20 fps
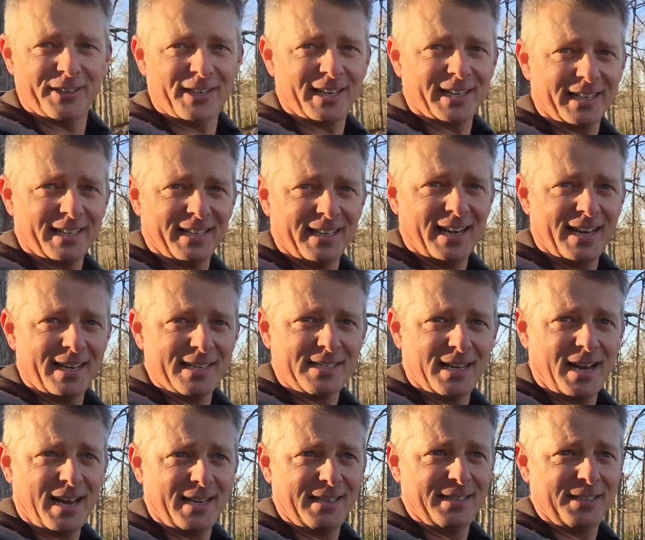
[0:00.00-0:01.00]
not getting
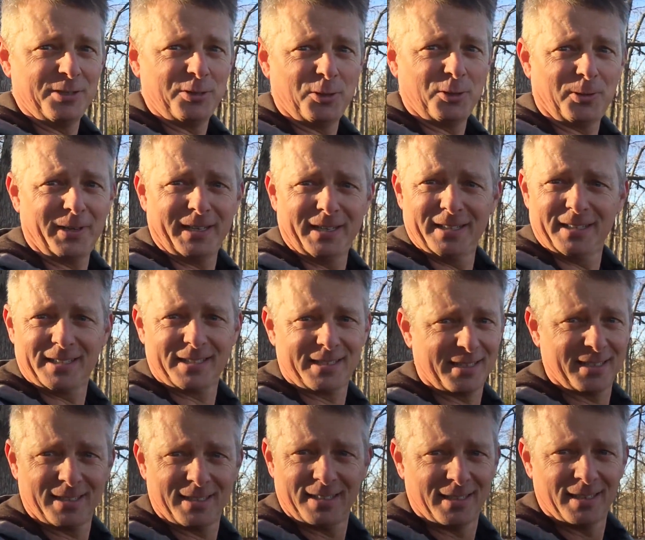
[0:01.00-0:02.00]
outside and enjoying this.
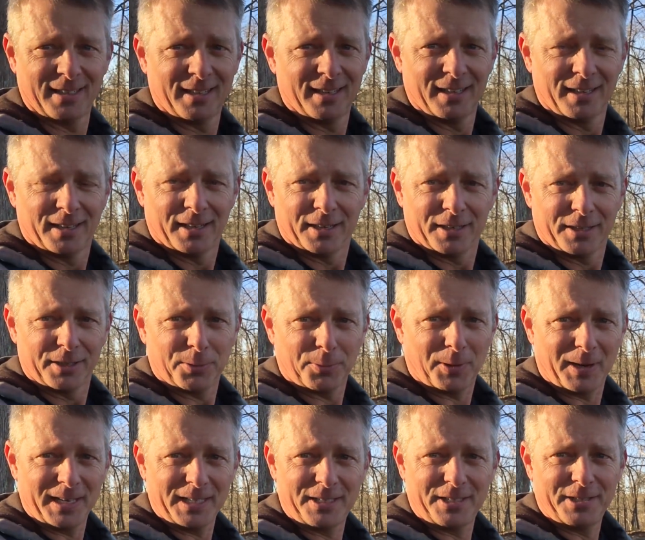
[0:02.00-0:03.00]
You're
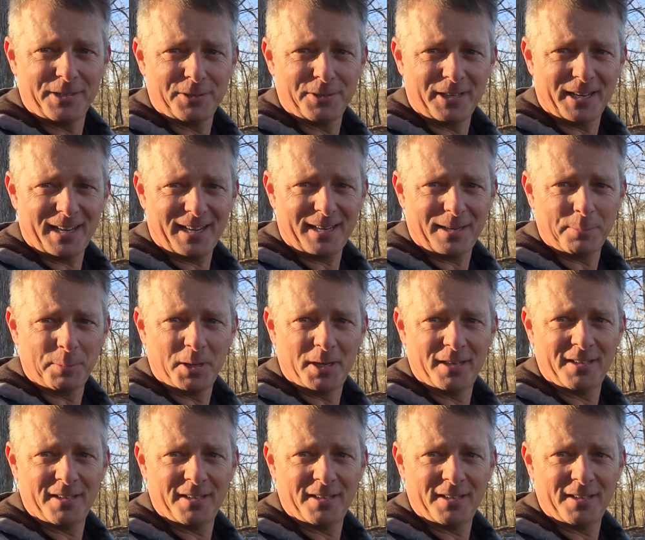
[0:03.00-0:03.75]
wasting your time.